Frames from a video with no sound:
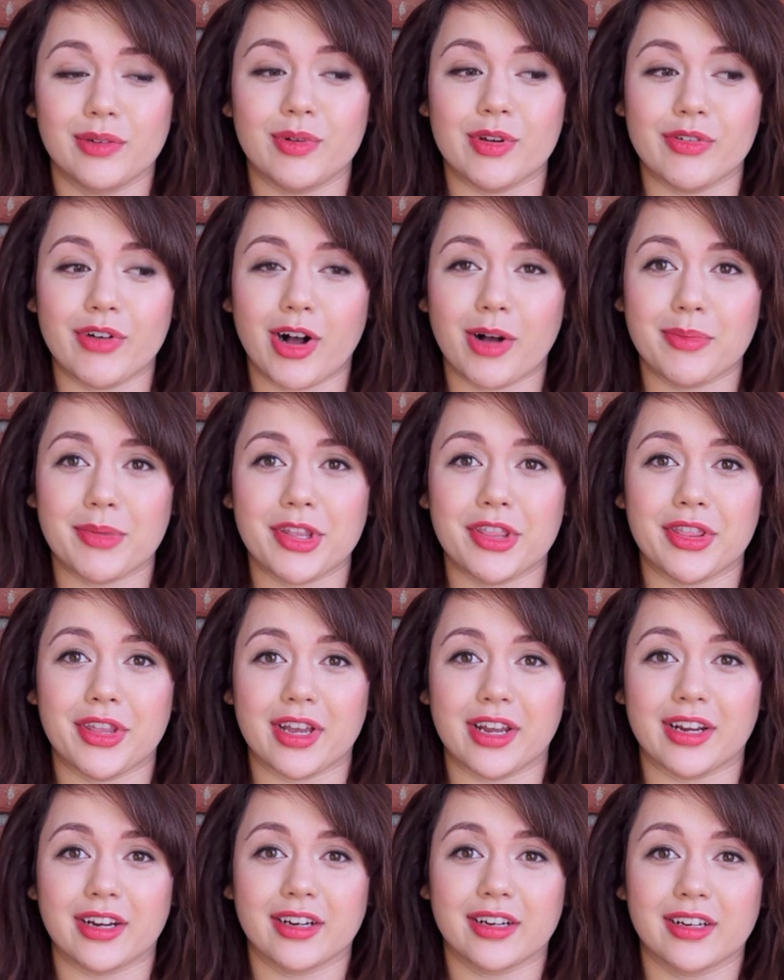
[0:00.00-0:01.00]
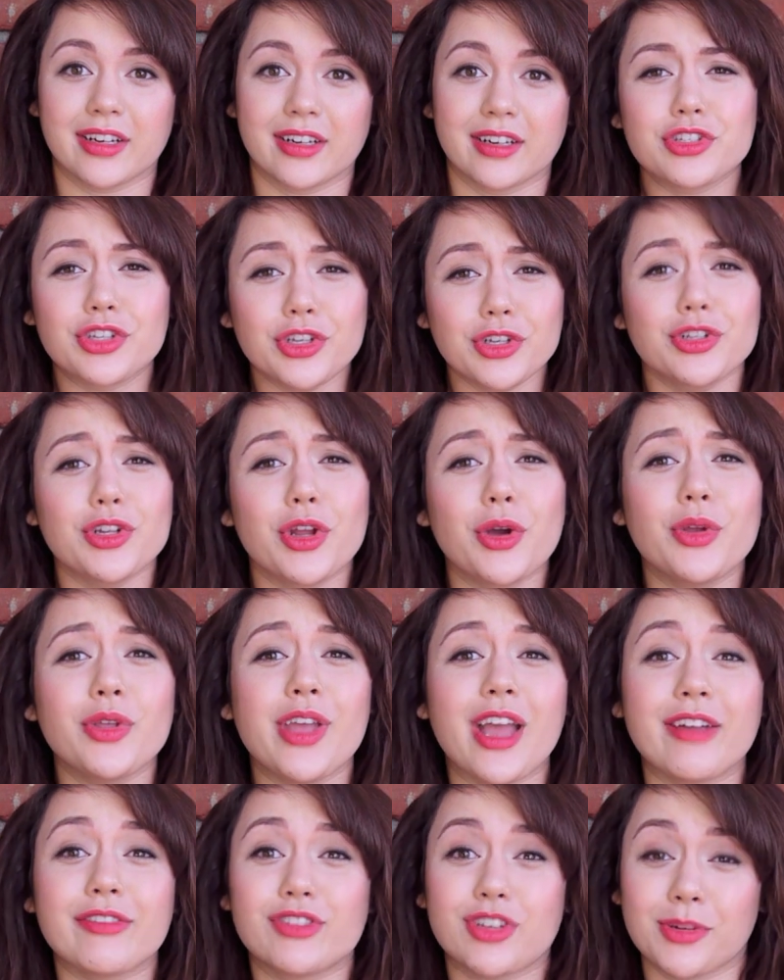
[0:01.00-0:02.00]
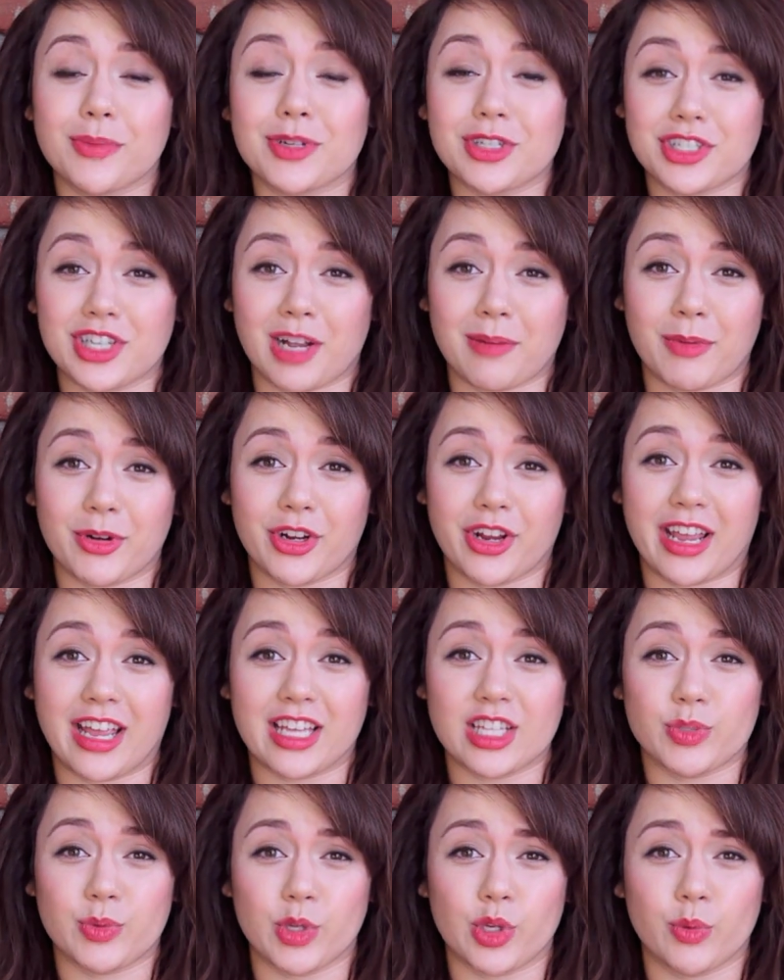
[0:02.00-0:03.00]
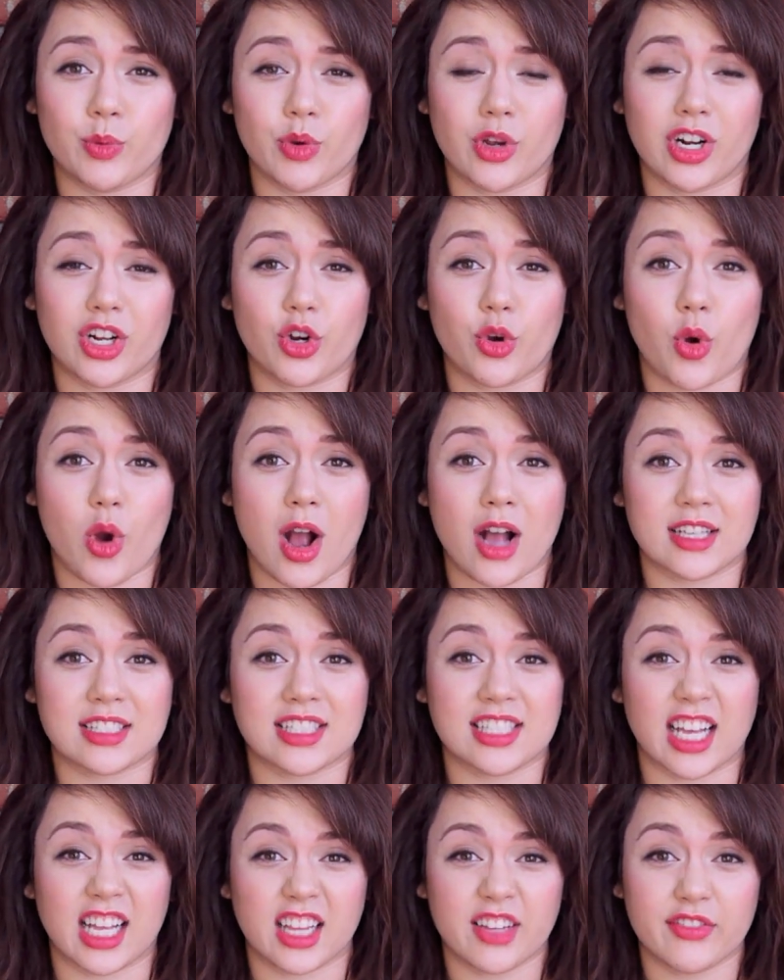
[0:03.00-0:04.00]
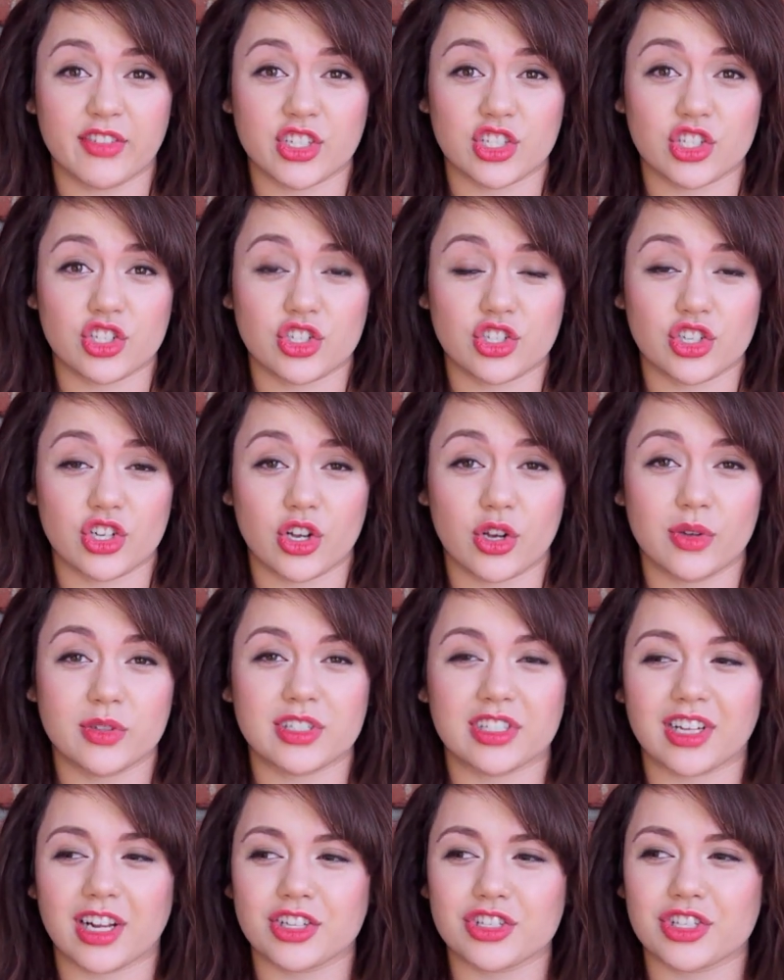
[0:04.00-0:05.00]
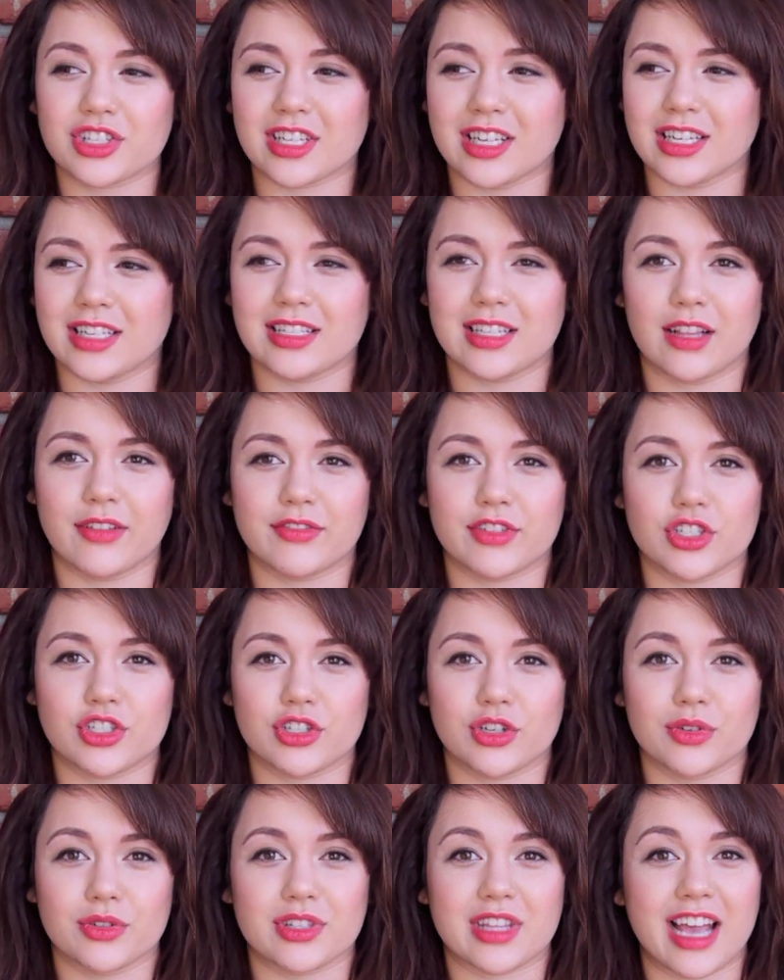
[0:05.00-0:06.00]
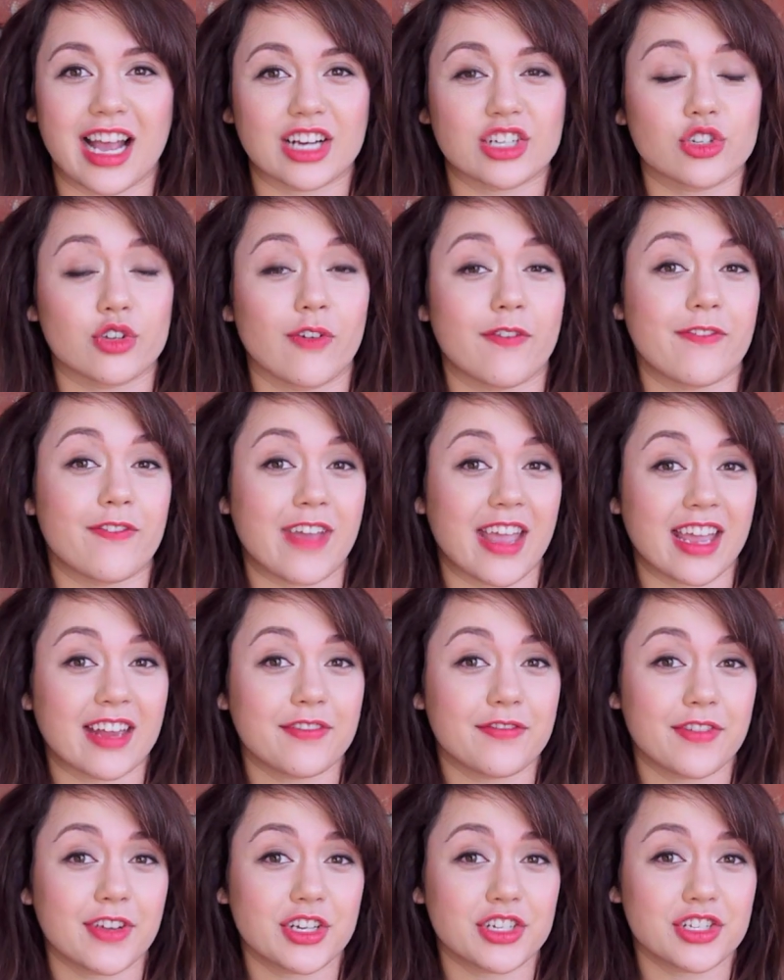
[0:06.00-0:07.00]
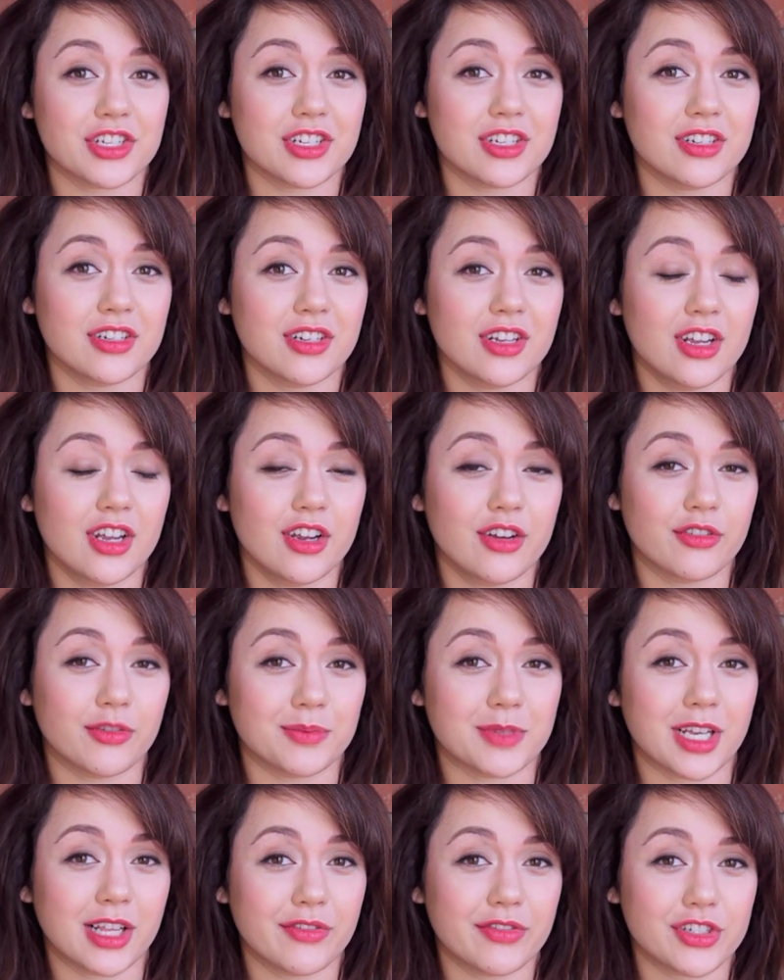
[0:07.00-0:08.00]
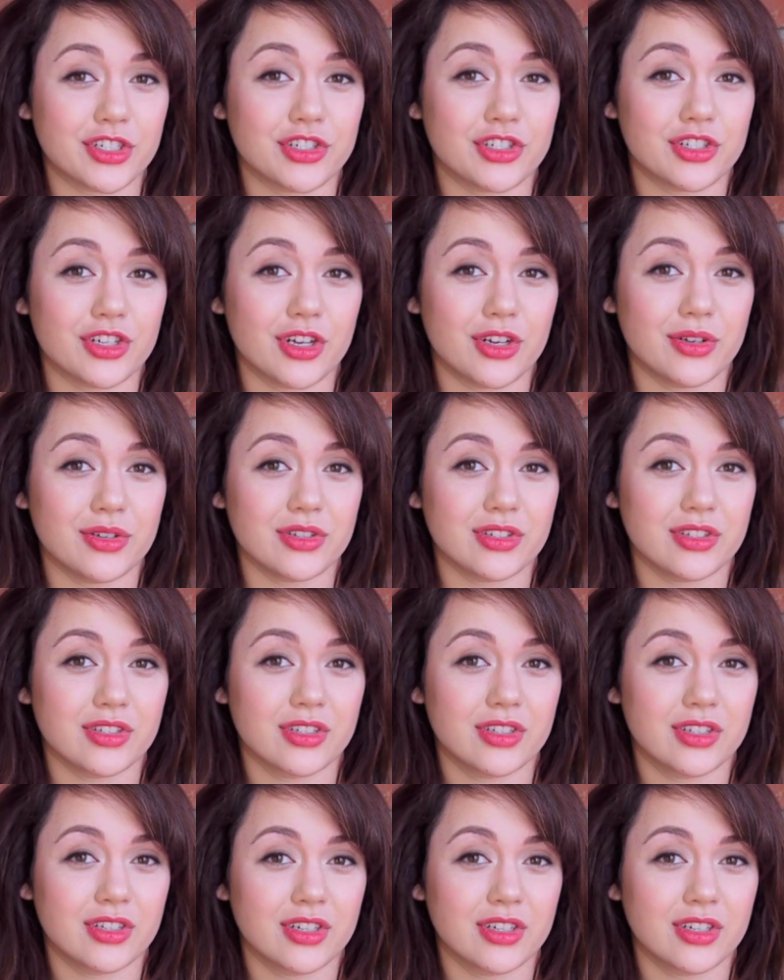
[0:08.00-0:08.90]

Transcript: We've all been there. So you know you have too much time on your hands when you run across television shows, and not just any television shows, the actual fan fiction from television shows.